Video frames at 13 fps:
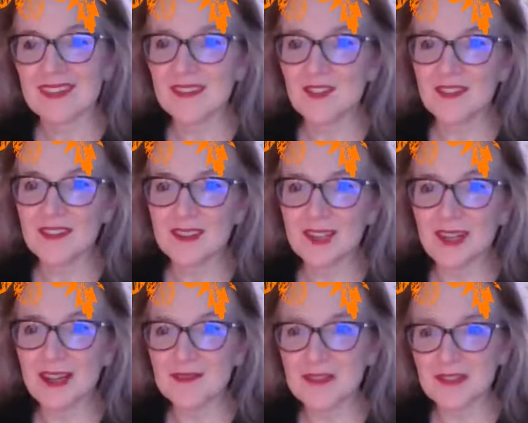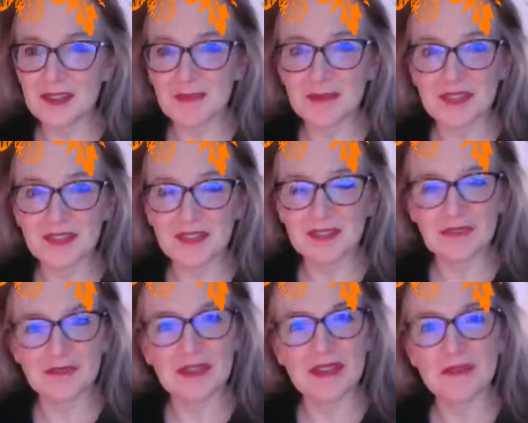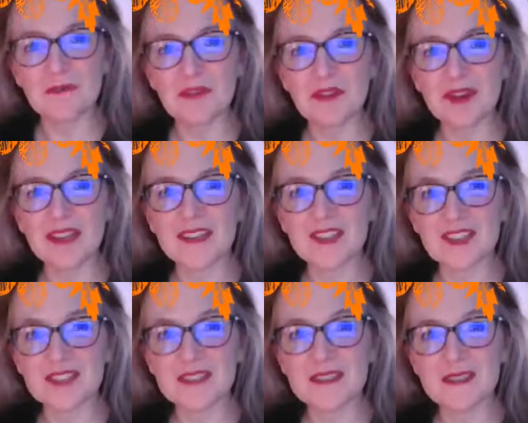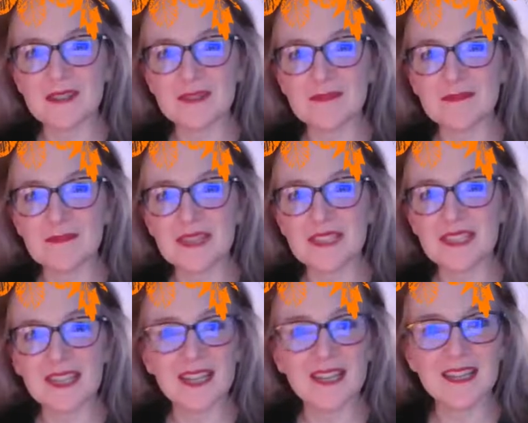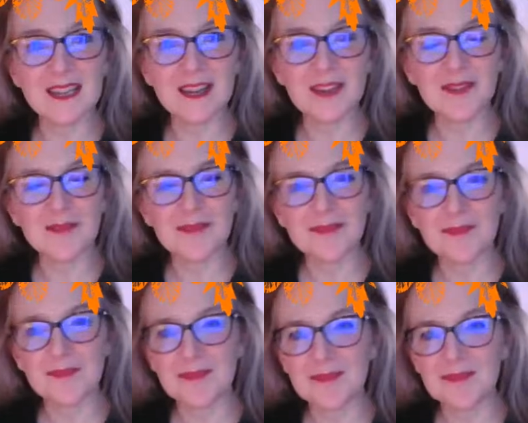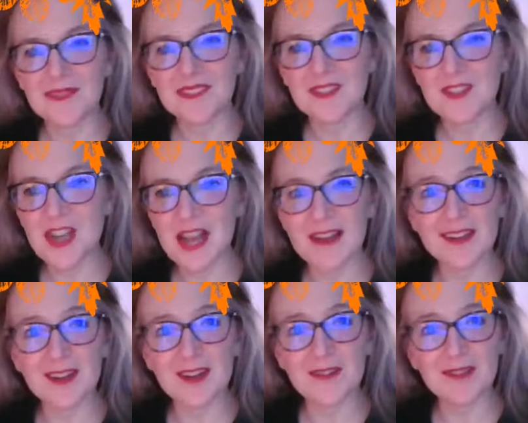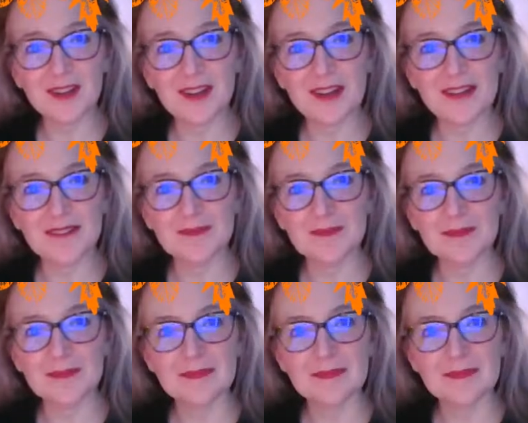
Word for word: and she did a live stream until three in the morning, just sitting there, chatting off and on.